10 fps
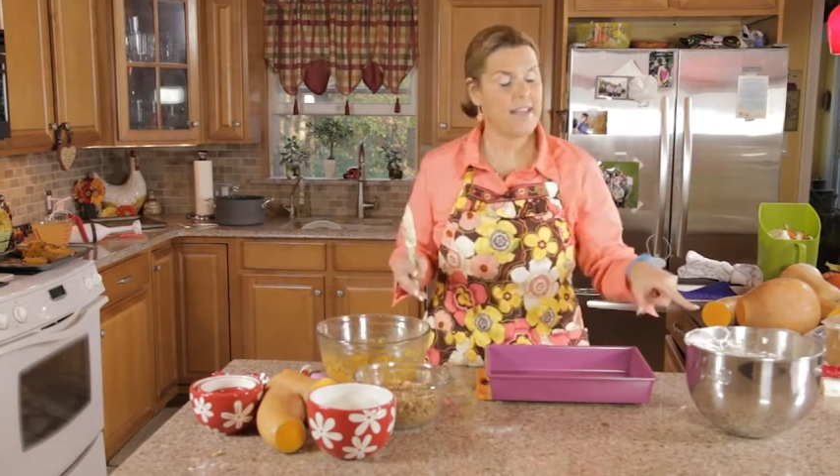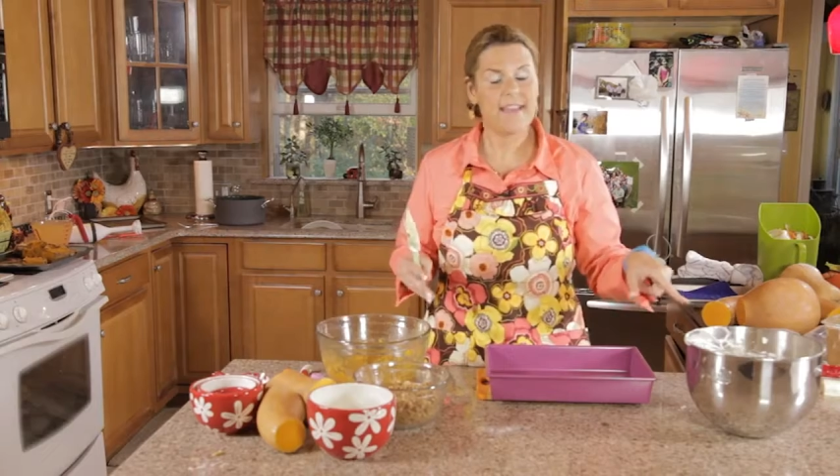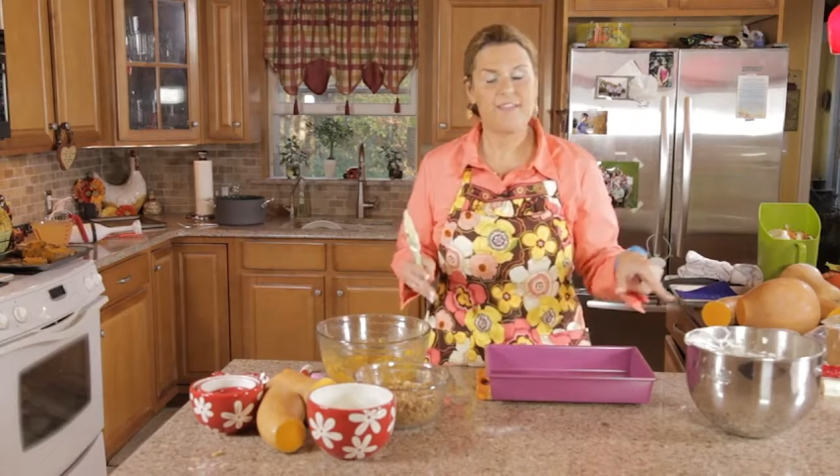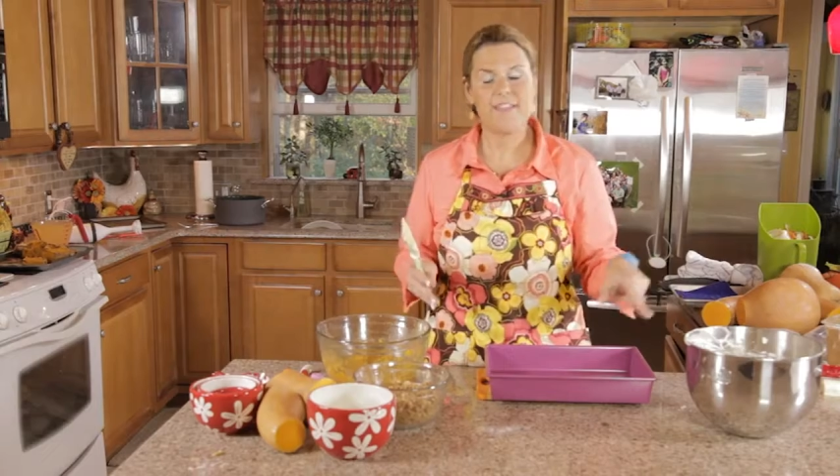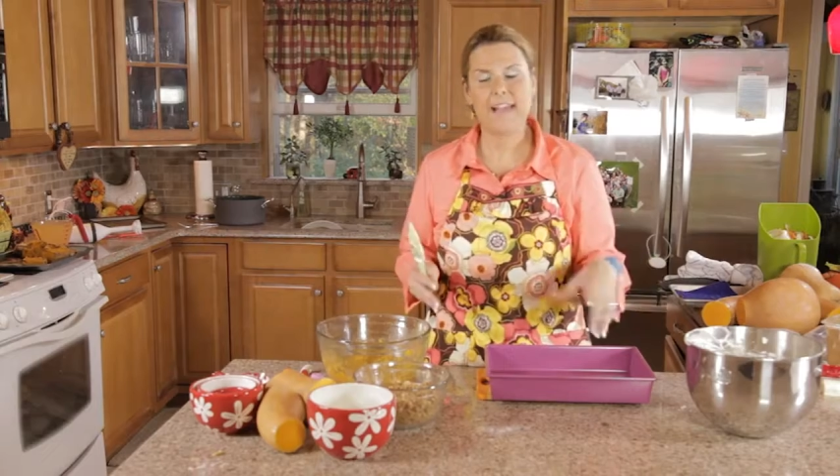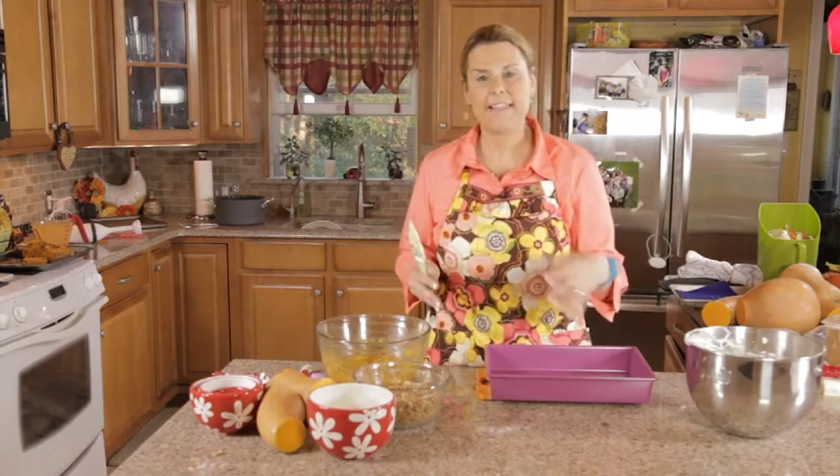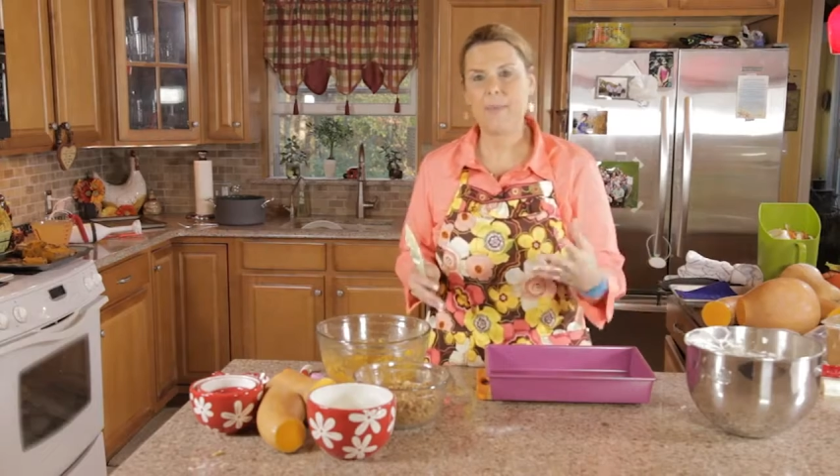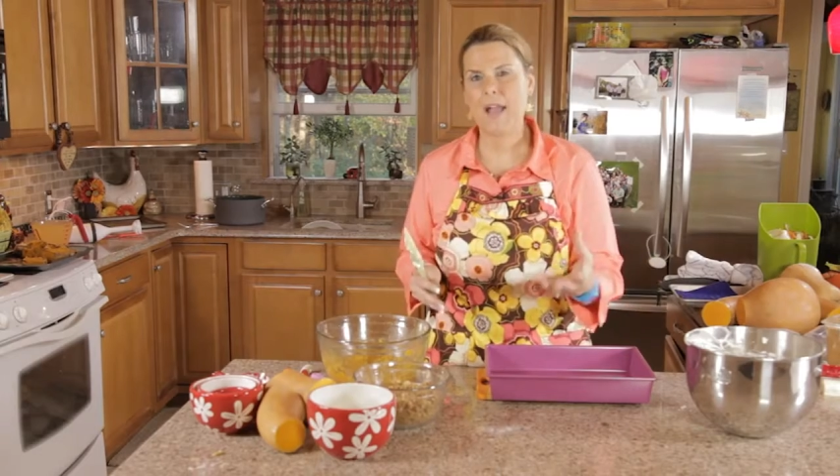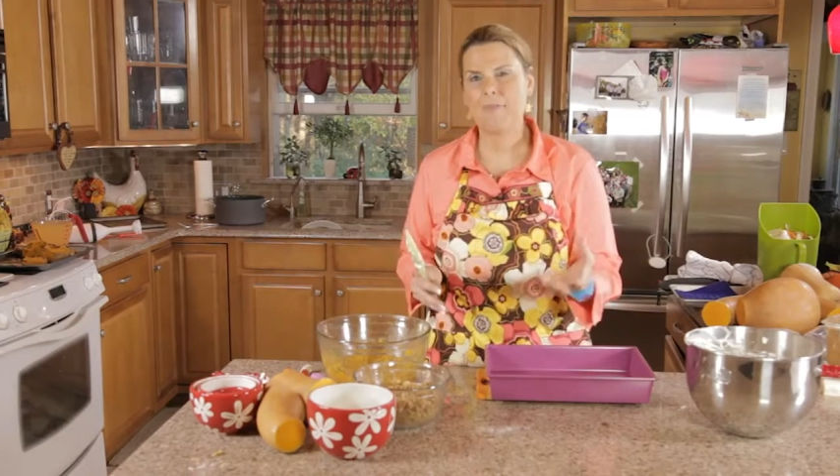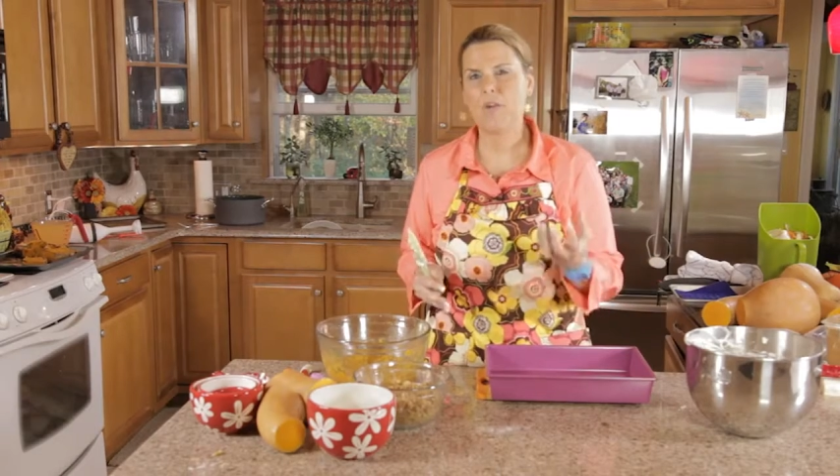And finally,
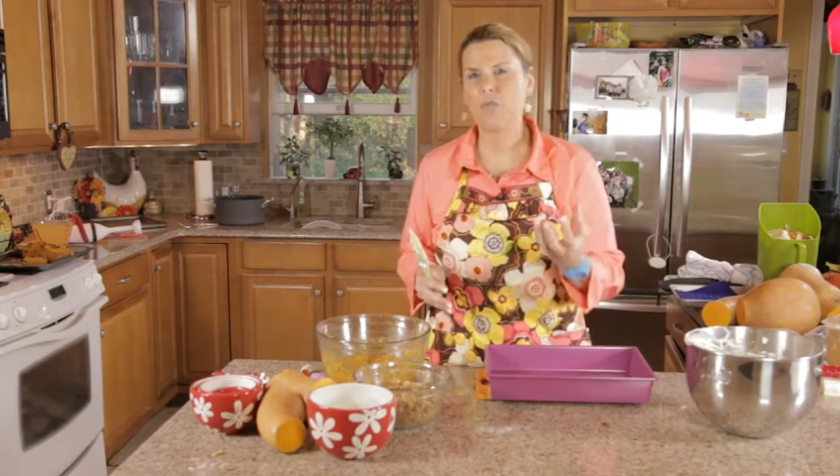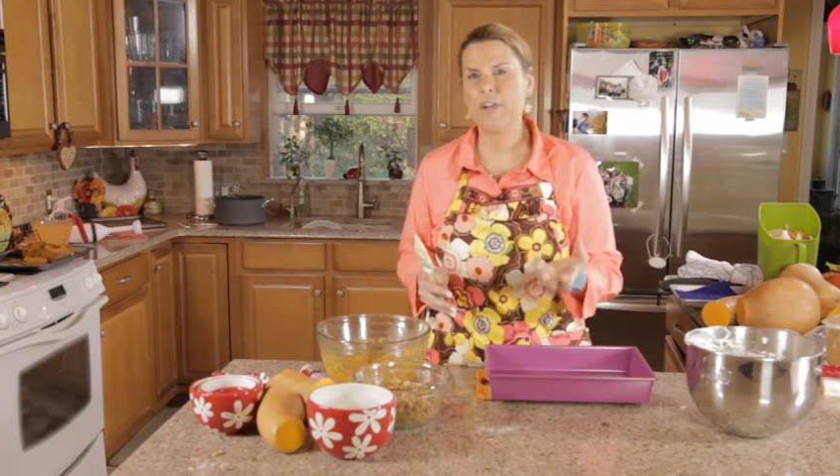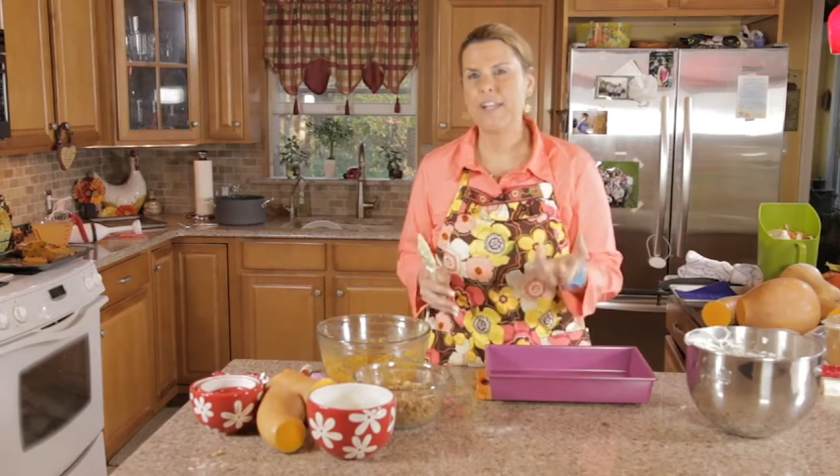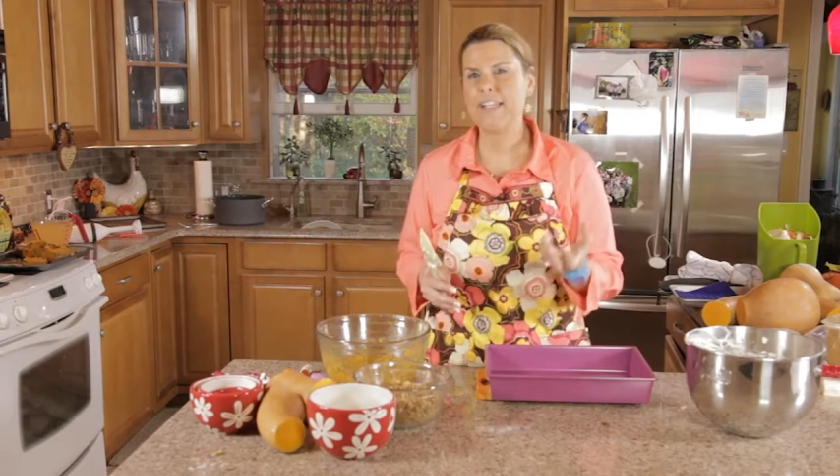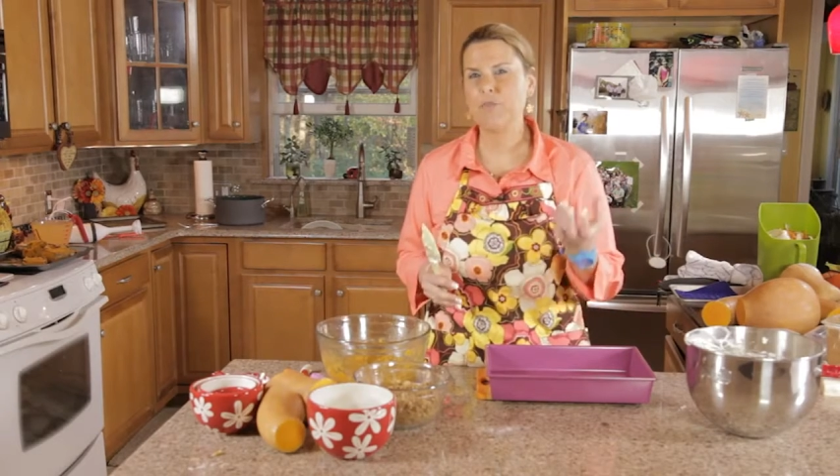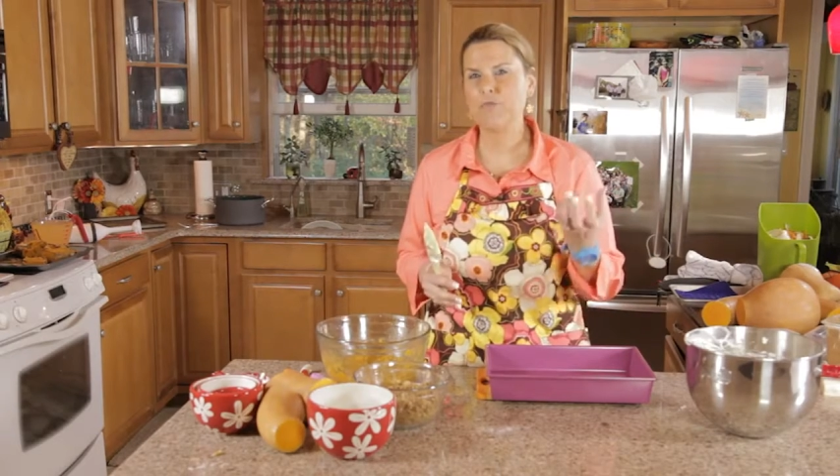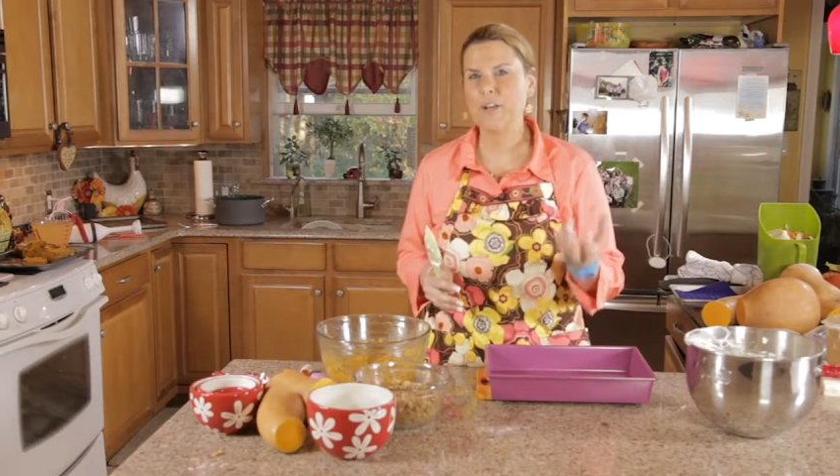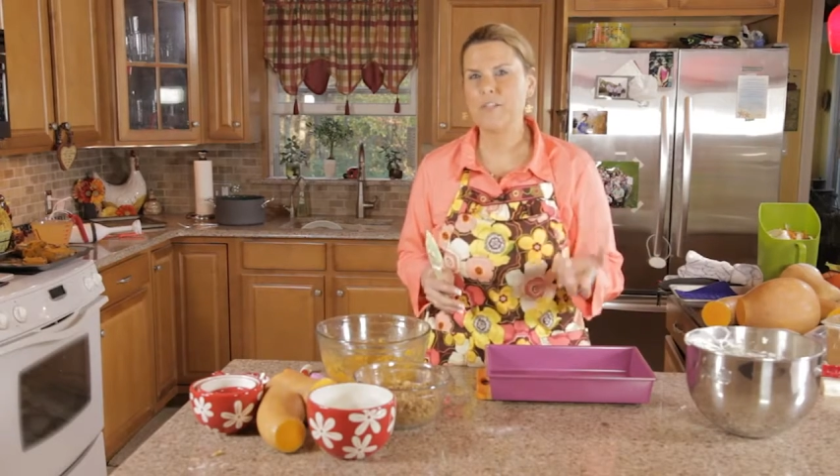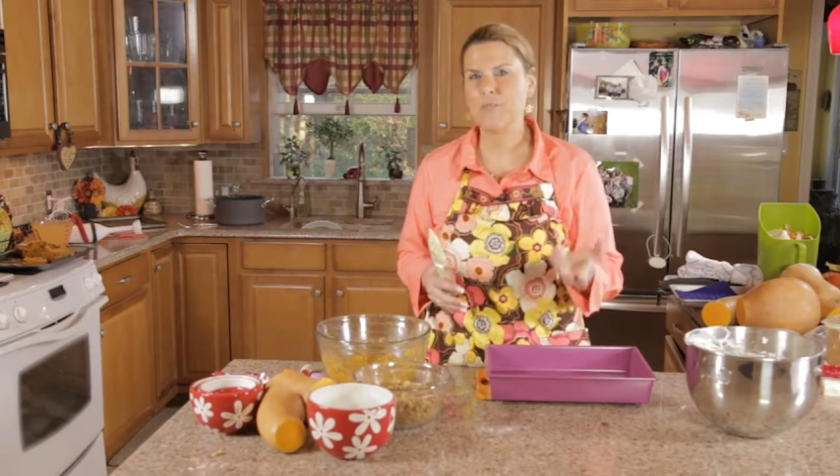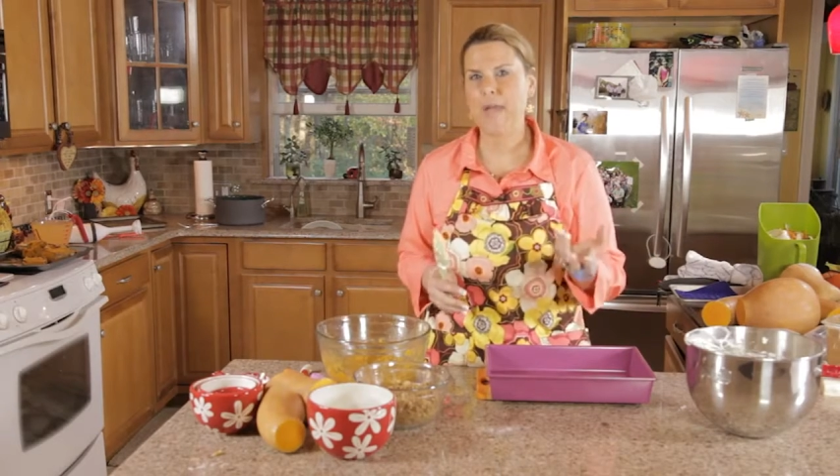we have that really
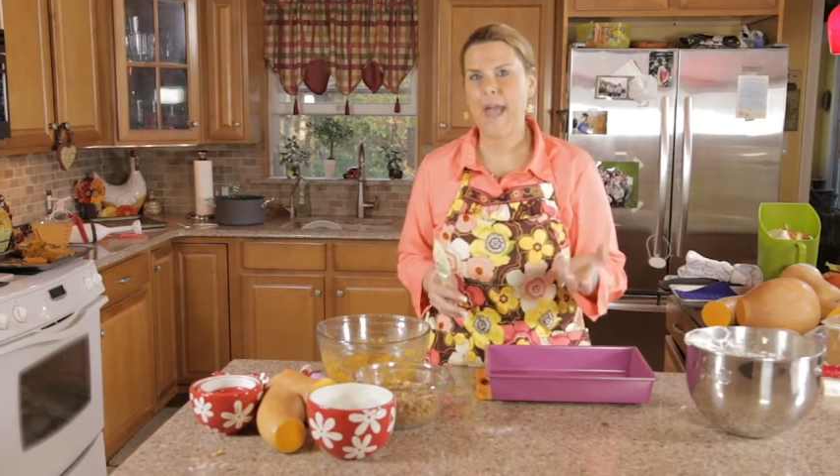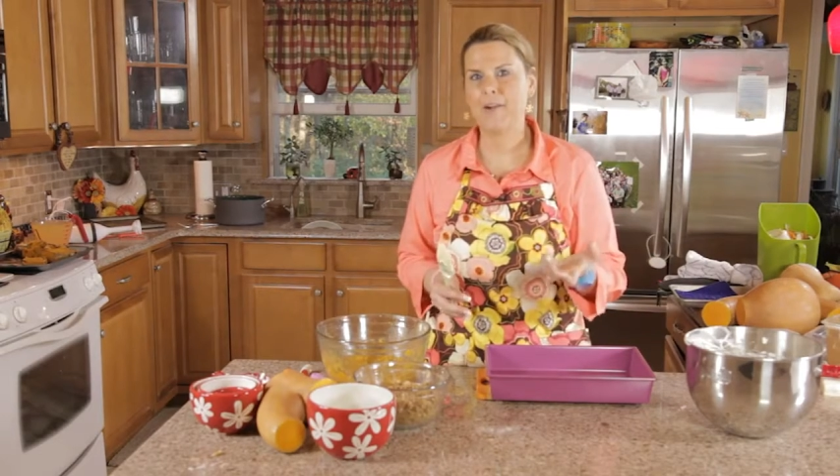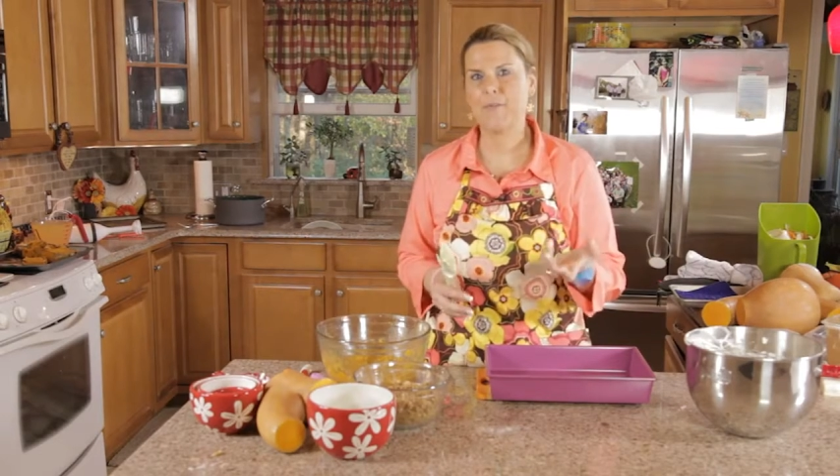rich batter